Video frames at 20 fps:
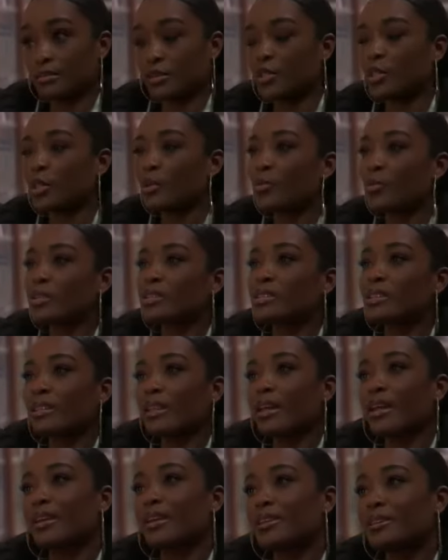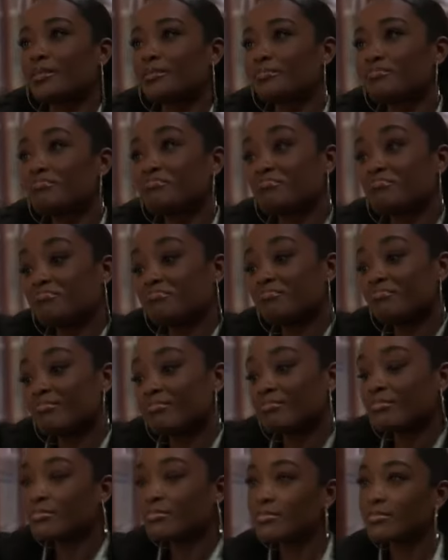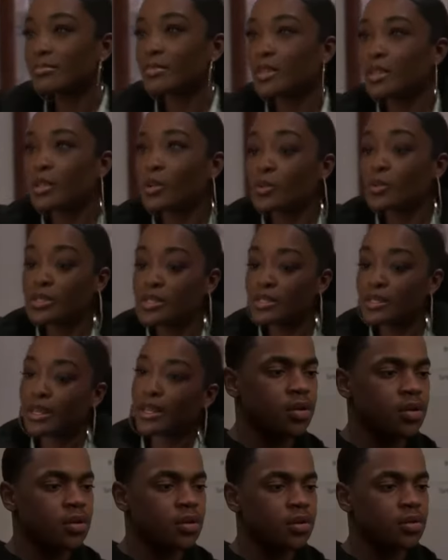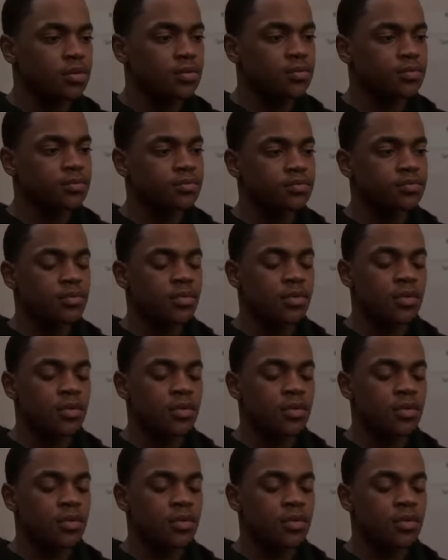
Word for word: So then what's it like? What's it like, Tariq?